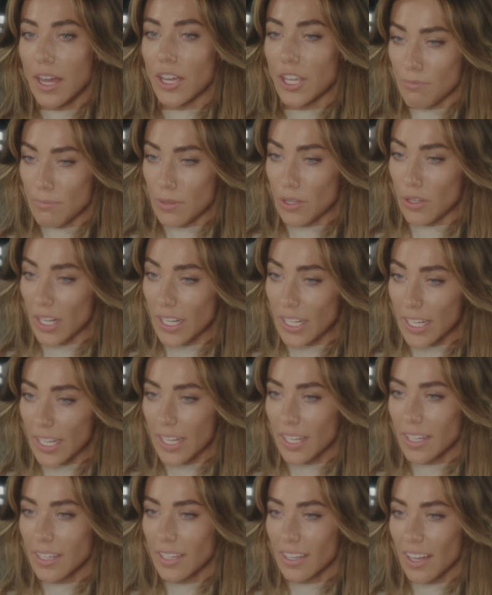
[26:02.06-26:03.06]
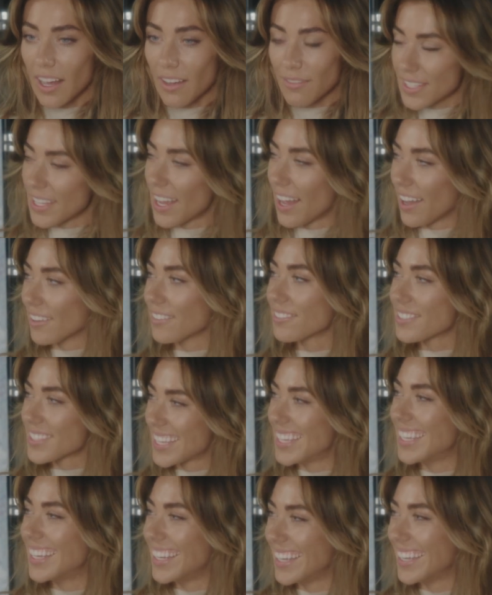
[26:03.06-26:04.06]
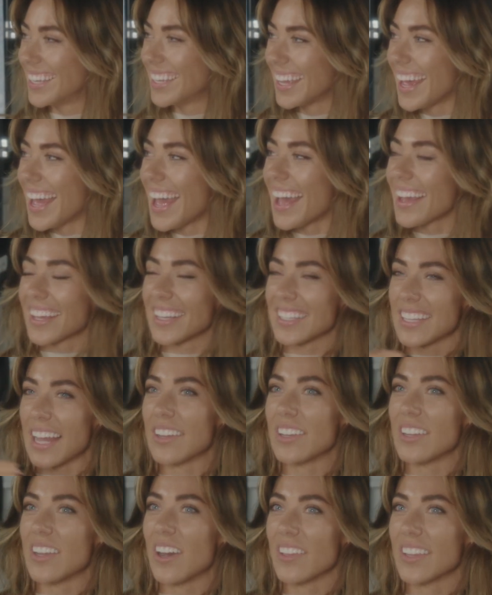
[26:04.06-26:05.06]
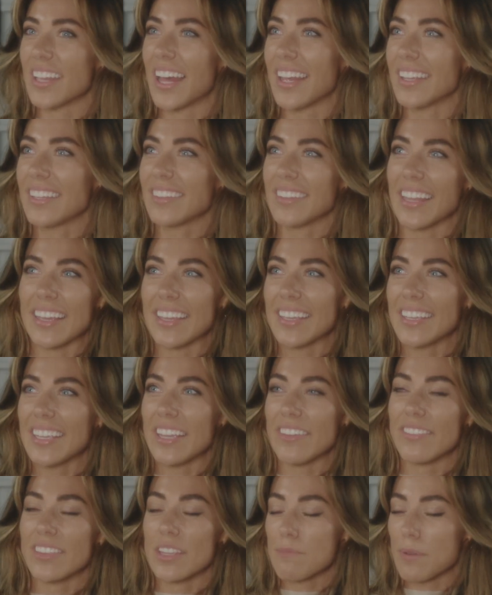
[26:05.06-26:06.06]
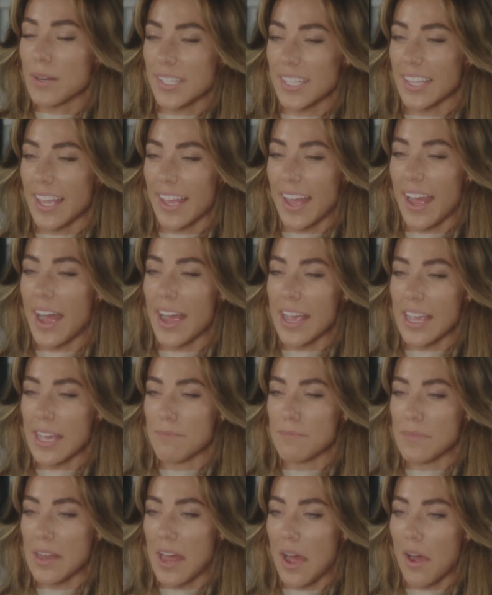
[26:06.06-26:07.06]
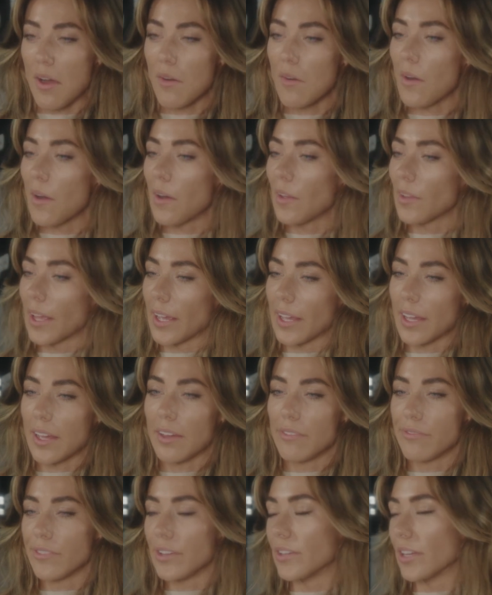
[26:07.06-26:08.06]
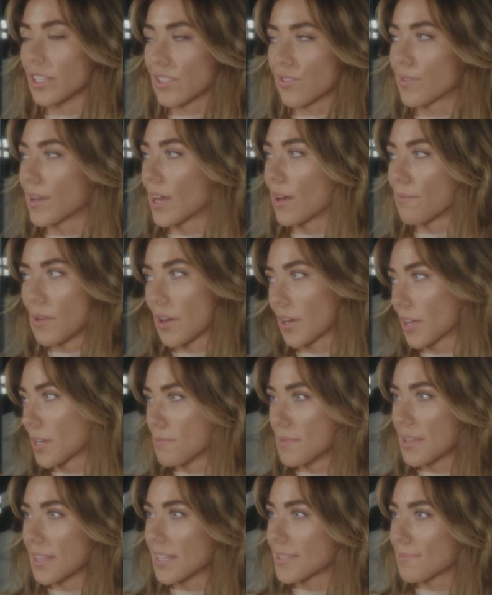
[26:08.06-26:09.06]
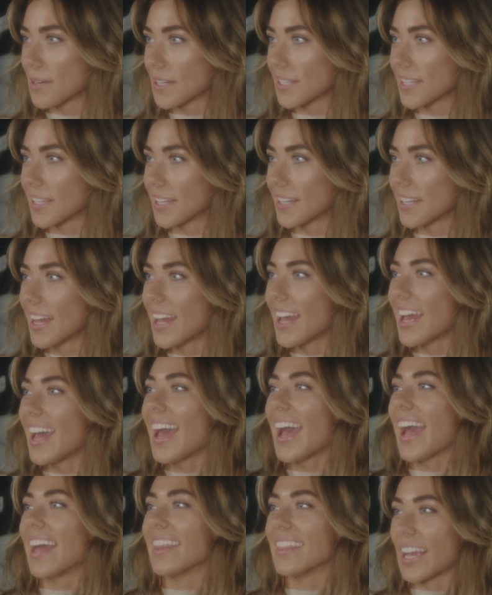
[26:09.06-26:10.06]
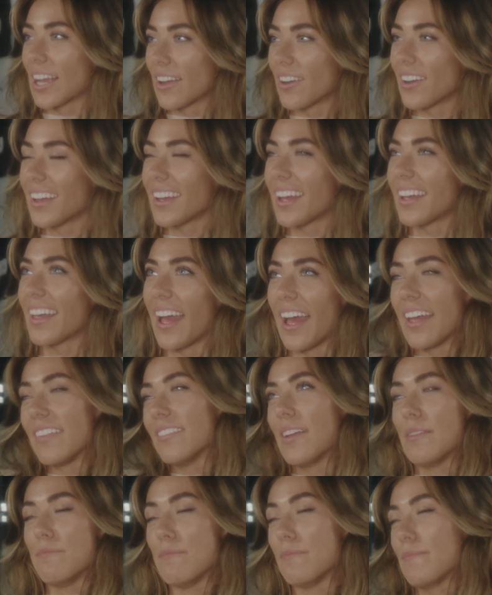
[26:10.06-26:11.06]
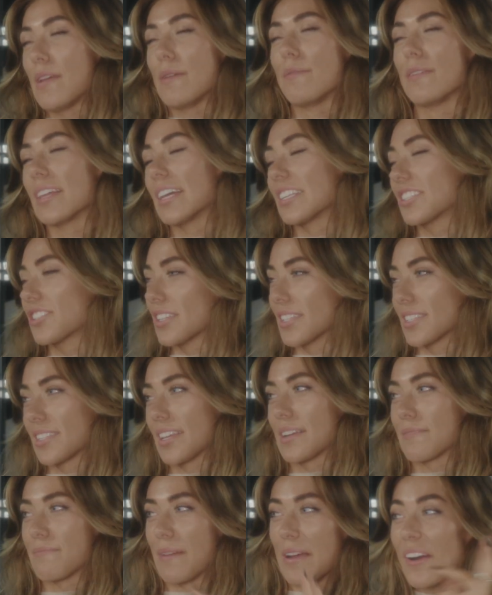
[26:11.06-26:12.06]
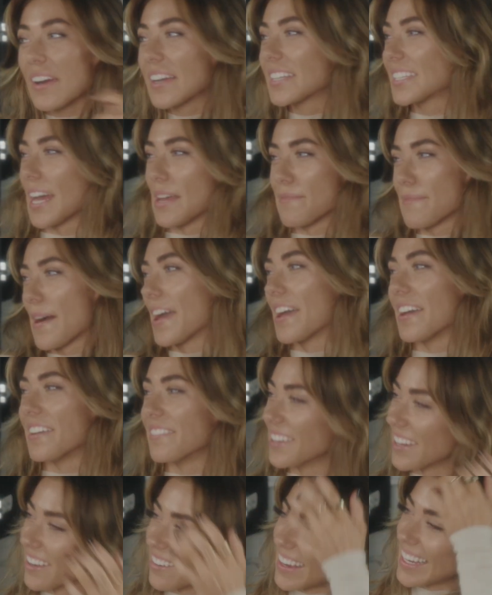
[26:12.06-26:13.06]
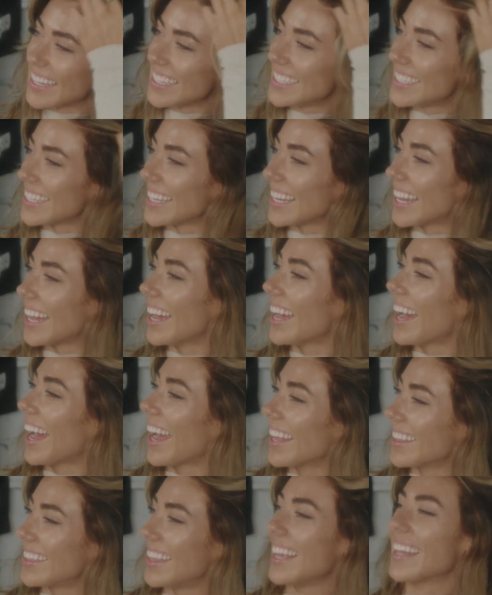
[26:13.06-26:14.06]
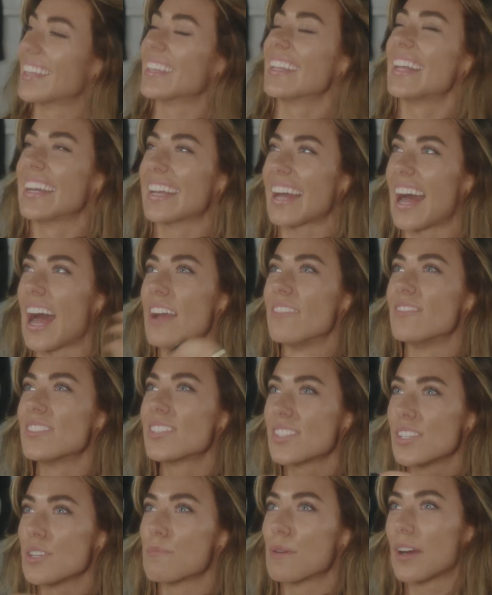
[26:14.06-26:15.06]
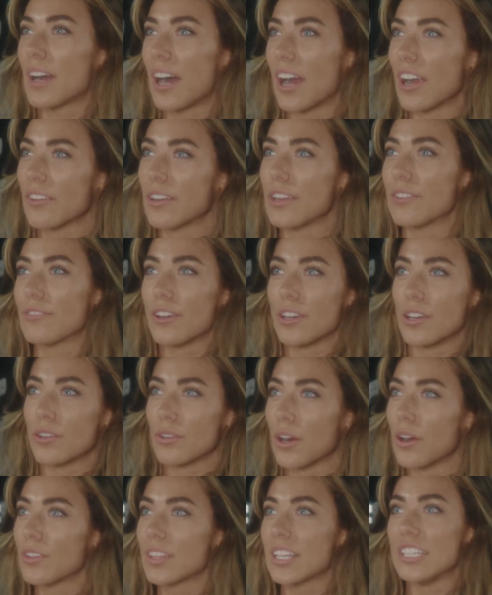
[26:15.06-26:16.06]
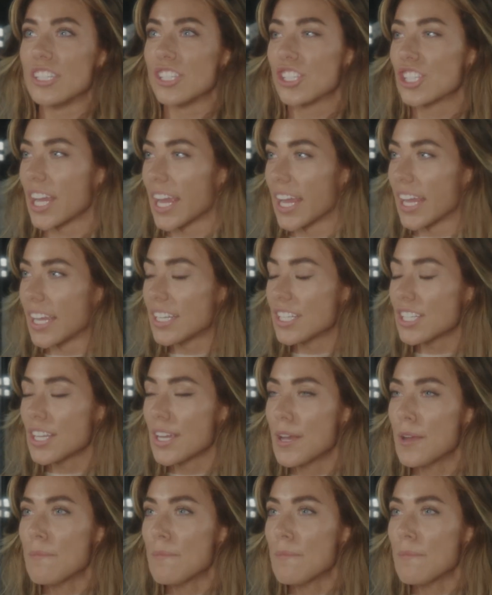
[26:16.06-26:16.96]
community of selves, because I know that like even the person that I am now, like a few years from now, I'm not going to be this person. And like, and maybe that's just like my archetype. I have no idea. I think like I'm super hungry for growth and change.